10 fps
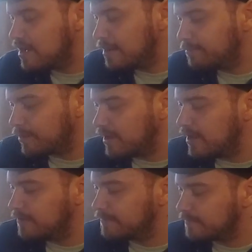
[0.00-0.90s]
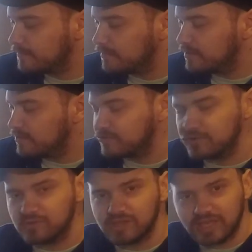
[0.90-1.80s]
But there's
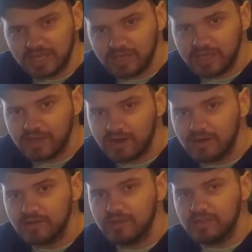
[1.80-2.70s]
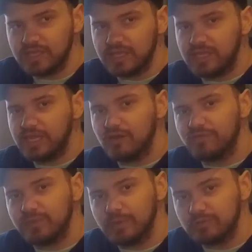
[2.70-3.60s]
also the E-gear. The E-gear, for
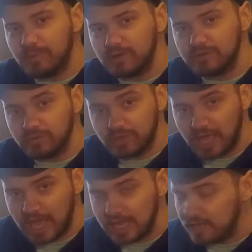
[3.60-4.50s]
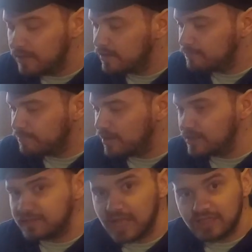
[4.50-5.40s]
the most part, is okay, but
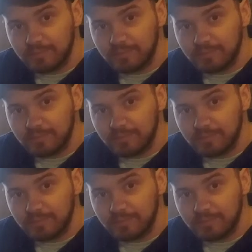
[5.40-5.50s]
it's not the